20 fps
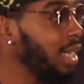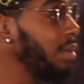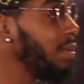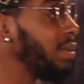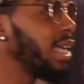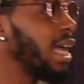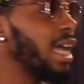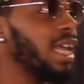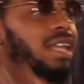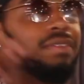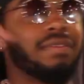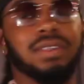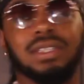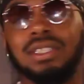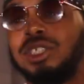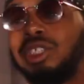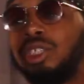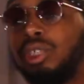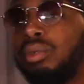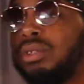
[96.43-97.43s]
We're not
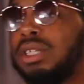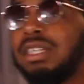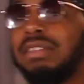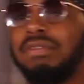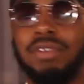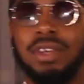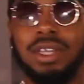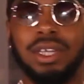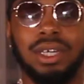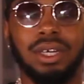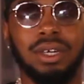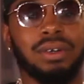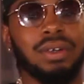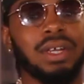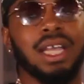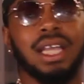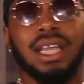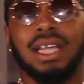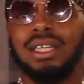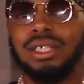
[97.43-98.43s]
even shooting this video
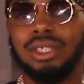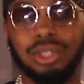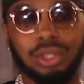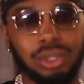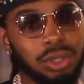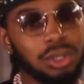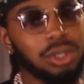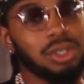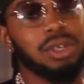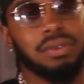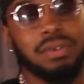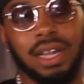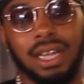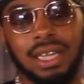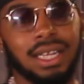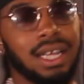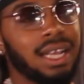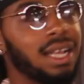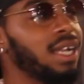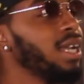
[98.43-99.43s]
in the studio
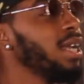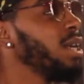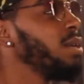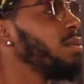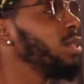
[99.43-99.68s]
right now.